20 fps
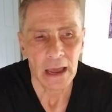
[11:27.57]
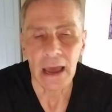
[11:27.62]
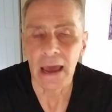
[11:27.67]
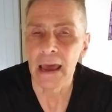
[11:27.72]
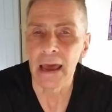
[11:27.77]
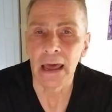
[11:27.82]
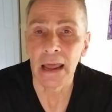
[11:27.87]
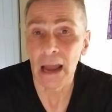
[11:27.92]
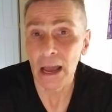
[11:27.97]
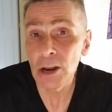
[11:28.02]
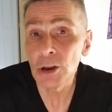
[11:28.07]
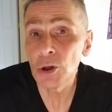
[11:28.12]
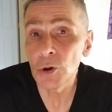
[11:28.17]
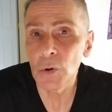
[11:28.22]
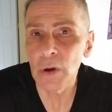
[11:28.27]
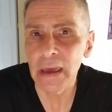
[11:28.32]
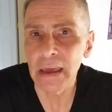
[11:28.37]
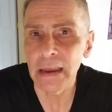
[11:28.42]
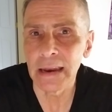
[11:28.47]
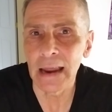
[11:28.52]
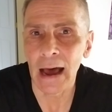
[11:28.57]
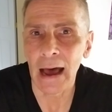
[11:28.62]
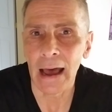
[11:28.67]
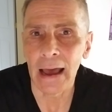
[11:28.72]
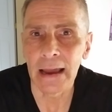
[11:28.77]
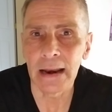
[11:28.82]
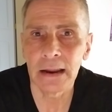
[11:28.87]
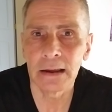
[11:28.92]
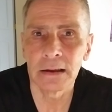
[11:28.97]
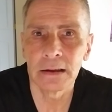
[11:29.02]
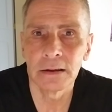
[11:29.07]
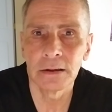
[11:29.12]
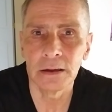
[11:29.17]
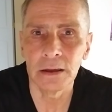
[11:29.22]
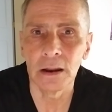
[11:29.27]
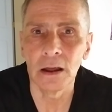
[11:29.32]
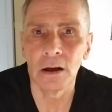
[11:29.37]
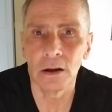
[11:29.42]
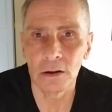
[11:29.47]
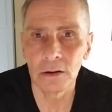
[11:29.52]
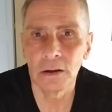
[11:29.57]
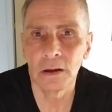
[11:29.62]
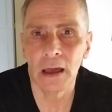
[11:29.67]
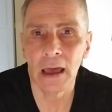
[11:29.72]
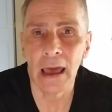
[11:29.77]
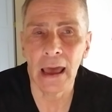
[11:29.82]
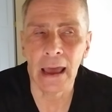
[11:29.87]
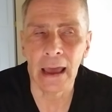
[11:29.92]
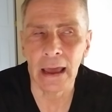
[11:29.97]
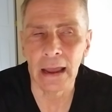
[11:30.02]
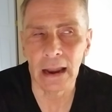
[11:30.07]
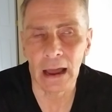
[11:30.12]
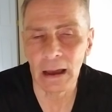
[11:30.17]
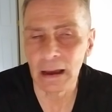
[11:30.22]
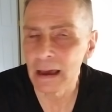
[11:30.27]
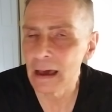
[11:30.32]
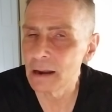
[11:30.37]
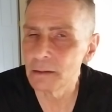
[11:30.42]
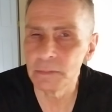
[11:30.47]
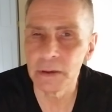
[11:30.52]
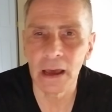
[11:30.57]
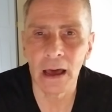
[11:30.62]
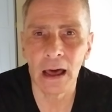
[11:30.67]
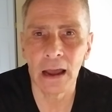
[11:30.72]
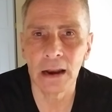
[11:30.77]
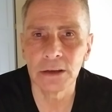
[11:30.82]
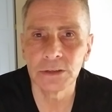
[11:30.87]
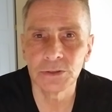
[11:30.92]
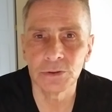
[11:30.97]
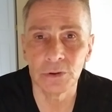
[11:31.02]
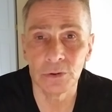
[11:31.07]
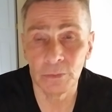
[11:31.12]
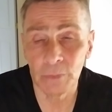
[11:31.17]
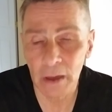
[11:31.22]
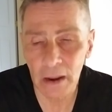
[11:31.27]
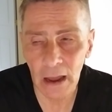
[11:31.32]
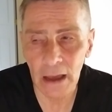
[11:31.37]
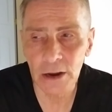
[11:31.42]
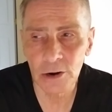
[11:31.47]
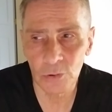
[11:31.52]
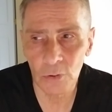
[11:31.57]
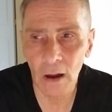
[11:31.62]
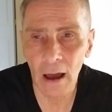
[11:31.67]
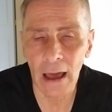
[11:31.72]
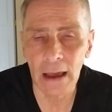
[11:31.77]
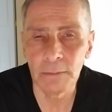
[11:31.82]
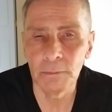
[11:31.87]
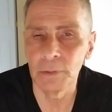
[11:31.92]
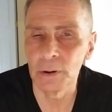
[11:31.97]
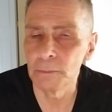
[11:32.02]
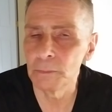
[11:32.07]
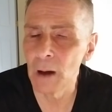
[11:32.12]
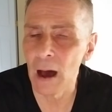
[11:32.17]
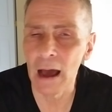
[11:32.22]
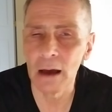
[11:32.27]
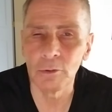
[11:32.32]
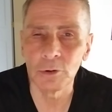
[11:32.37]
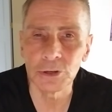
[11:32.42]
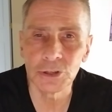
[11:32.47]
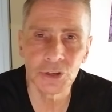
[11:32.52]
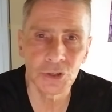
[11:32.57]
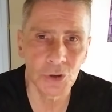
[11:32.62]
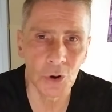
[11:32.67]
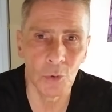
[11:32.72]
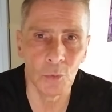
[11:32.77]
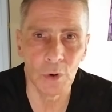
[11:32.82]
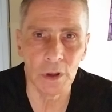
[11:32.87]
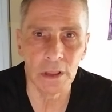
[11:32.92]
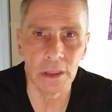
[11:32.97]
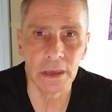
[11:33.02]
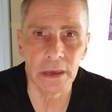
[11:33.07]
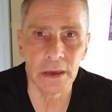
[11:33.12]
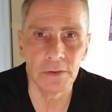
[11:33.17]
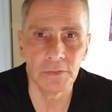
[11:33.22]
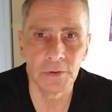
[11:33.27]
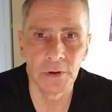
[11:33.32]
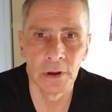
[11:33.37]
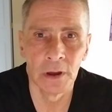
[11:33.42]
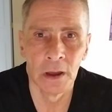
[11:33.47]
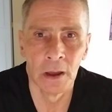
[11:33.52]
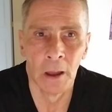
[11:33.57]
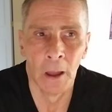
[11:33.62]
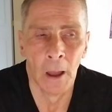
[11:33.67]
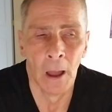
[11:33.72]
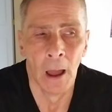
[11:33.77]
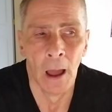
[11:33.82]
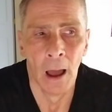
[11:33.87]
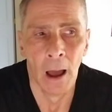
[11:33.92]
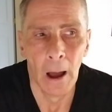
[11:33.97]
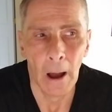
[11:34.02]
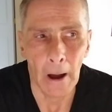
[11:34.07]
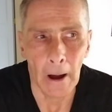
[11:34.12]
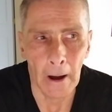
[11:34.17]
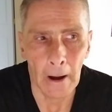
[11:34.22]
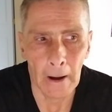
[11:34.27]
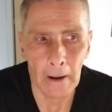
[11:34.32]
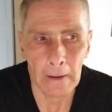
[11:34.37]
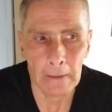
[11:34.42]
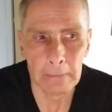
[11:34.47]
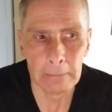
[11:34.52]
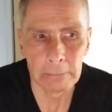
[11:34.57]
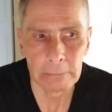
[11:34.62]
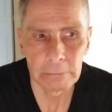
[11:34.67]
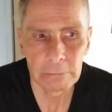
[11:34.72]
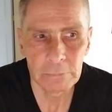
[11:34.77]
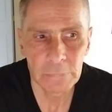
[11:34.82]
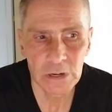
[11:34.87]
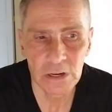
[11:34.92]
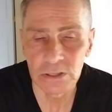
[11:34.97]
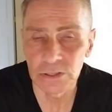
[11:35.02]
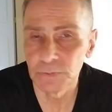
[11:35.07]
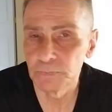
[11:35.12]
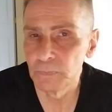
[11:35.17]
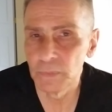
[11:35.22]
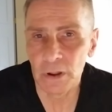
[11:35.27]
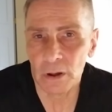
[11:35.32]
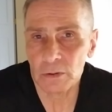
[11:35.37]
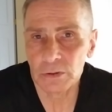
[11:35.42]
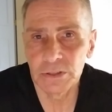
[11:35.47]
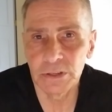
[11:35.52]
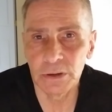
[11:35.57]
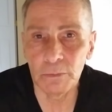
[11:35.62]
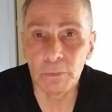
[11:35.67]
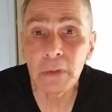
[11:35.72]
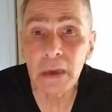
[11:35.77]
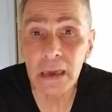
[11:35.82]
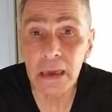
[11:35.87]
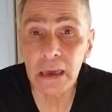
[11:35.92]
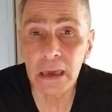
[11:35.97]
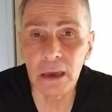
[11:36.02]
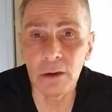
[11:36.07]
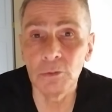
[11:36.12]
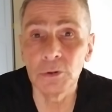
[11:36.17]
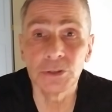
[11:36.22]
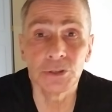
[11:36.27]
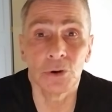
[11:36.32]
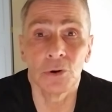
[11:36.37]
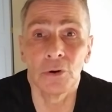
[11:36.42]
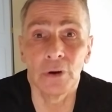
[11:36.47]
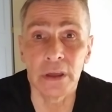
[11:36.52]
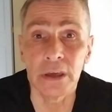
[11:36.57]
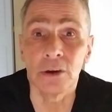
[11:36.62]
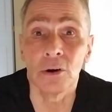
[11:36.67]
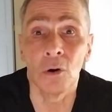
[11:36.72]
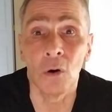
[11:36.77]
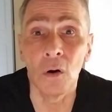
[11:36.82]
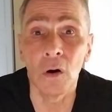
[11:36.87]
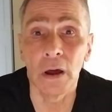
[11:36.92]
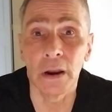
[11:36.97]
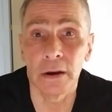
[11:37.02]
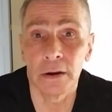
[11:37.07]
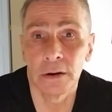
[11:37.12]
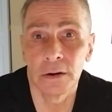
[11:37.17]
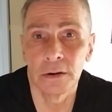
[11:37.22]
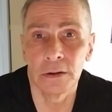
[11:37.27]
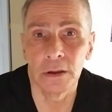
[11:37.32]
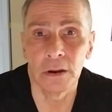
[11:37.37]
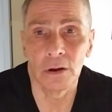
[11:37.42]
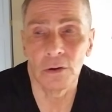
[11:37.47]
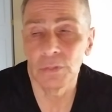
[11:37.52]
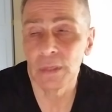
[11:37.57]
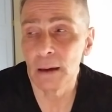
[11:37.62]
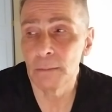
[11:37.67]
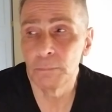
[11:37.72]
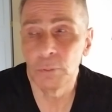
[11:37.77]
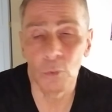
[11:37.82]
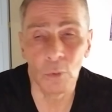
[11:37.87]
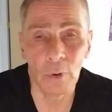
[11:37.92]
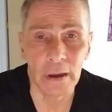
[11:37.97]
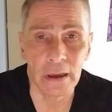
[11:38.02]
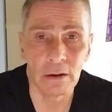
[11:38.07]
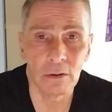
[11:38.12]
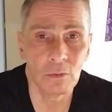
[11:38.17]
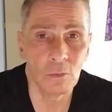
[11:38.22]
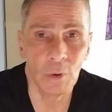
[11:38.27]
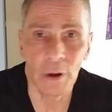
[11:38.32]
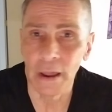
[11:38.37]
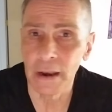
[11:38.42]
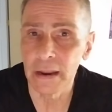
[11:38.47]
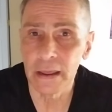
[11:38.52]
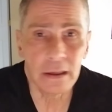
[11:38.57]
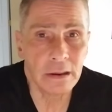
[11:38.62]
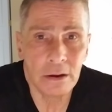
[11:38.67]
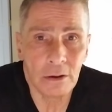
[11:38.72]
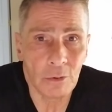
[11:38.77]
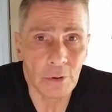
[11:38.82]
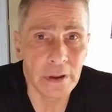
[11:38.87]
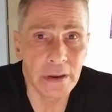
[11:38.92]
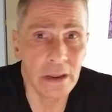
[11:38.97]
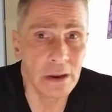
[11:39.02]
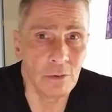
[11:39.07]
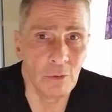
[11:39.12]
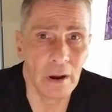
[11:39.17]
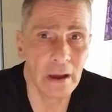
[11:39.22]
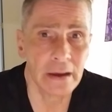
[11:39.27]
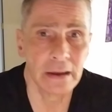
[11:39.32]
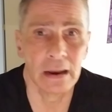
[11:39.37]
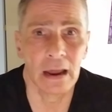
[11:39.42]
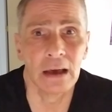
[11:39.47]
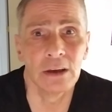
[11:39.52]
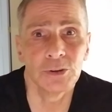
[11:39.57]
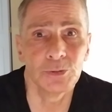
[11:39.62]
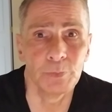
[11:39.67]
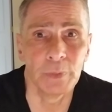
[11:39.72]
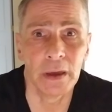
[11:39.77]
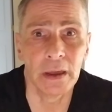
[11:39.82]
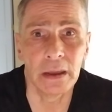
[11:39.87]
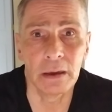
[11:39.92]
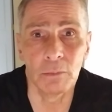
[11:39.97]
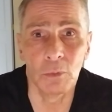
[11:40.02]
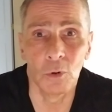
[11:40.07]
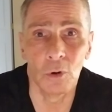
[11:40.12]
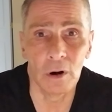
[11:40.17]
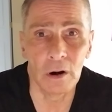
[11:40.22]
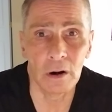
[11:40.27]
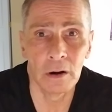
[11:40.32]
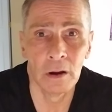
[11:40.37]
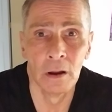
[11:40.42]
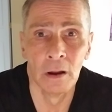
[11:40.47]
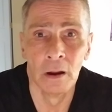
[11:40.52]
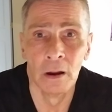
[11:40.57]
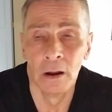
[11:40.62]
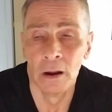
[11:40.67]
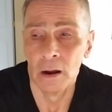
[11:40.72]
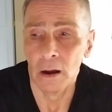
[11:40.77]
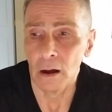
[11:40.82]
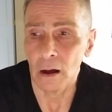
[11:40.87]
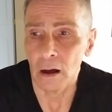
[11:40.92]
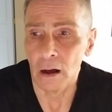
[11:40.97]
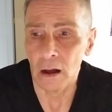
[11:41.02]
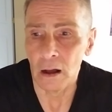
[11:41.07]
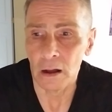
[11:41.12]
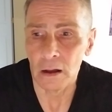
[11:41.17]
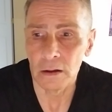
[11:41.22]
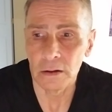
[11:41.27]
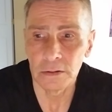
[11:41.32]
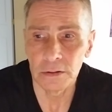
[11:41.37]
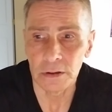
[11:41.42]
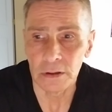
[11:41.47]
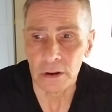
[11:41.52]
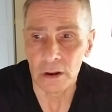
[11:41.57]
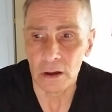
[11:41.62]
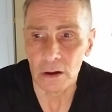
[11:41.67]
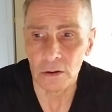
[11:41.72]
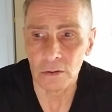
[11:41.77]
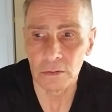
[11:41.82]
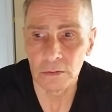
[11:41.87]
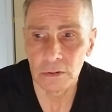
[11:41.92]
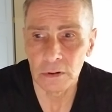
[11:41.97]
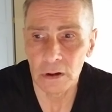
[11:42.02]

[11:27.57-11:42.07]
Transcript: And I knew he died, you know, and I got to be honest with you, man, I cried, but I was so relieved because, you know, to me, he was already gone, you know, that point when he, you know, he didn't recognize me anymore, you know,